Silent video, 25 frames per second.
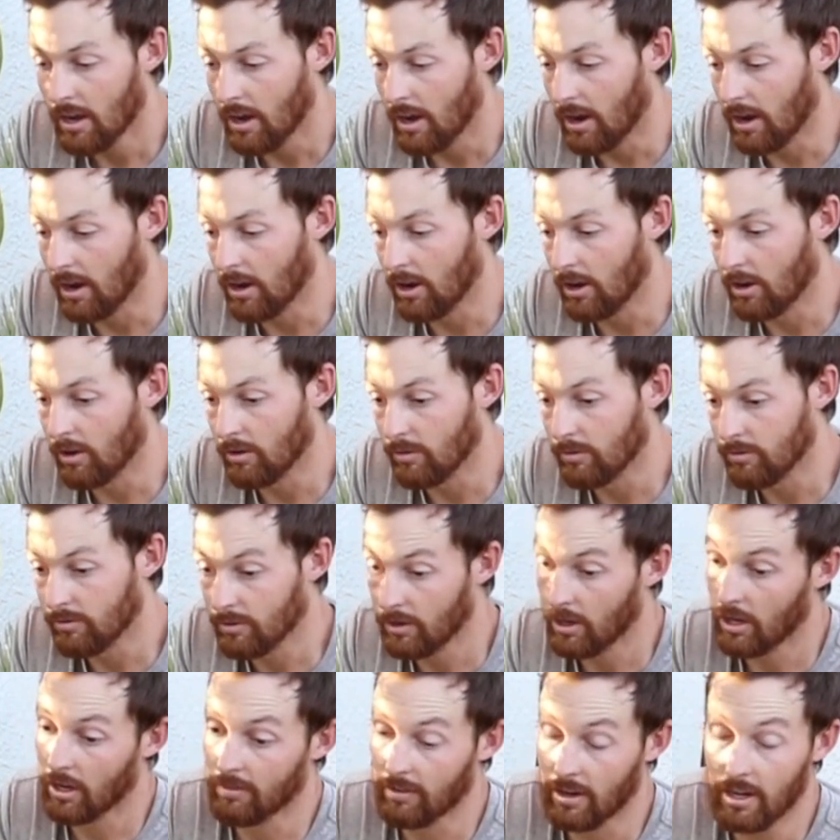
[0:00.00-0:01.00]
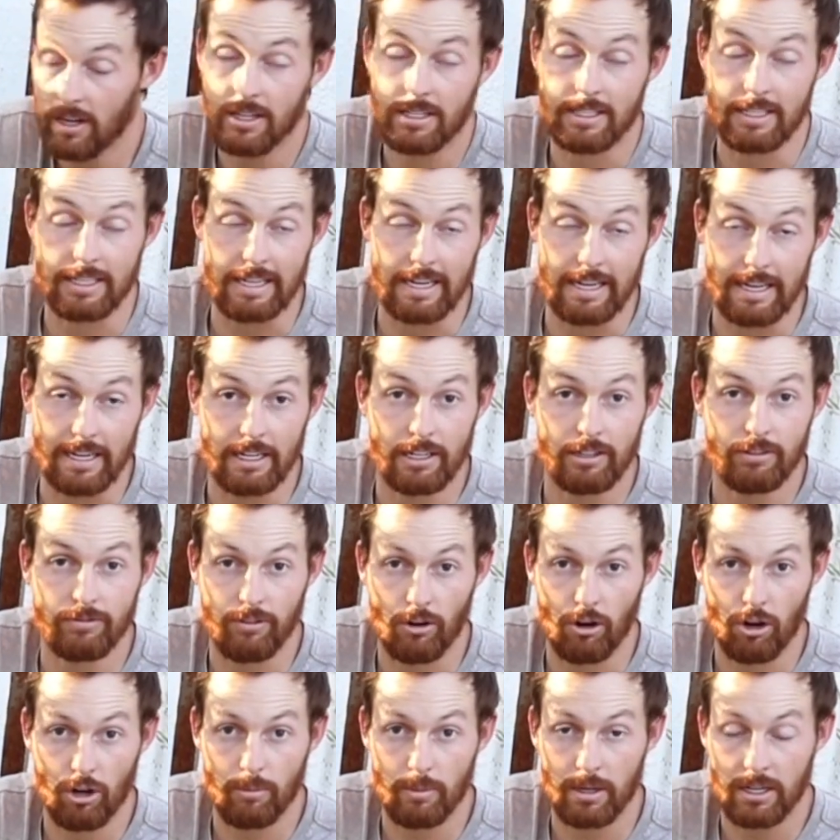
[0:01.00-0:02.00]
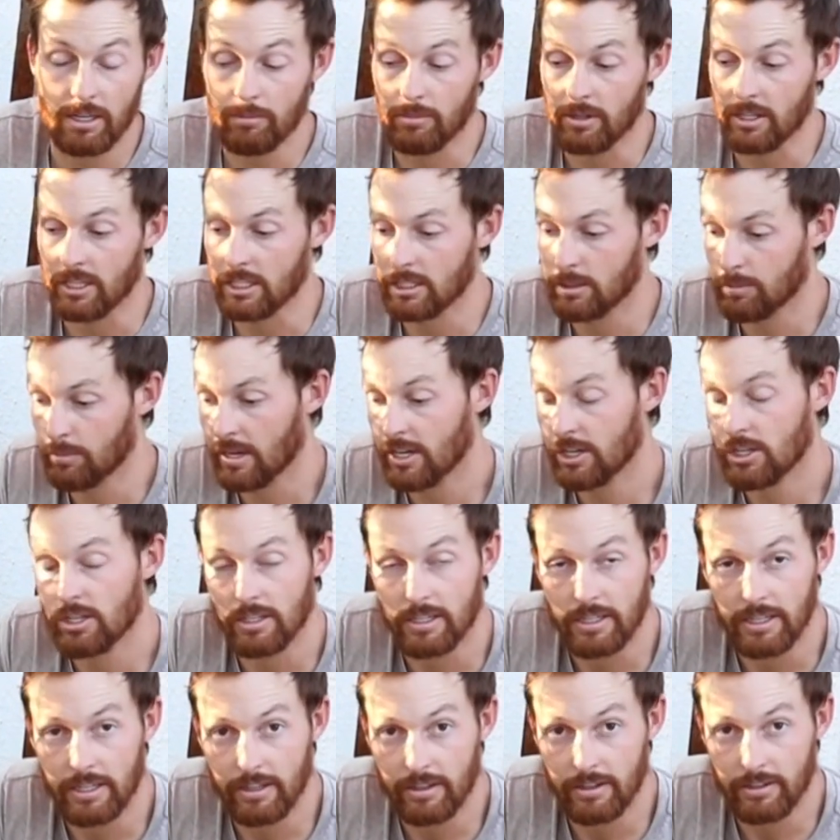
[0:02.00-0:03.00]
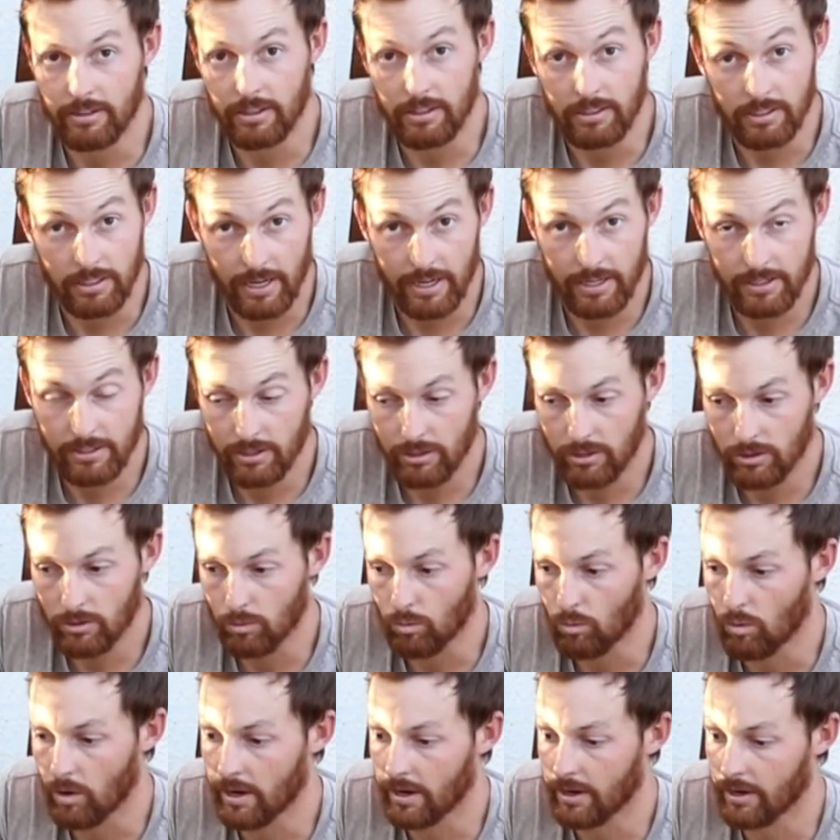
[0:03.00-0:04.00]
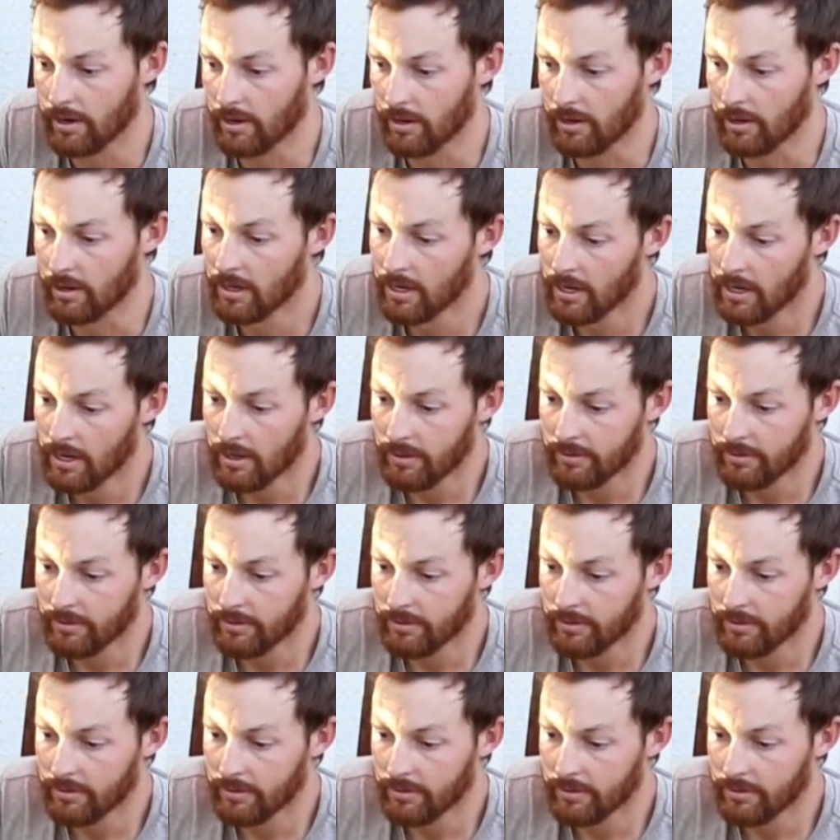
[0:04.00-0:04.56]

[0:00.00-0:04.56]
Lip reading: of honestly any farming, but especially here in the desert where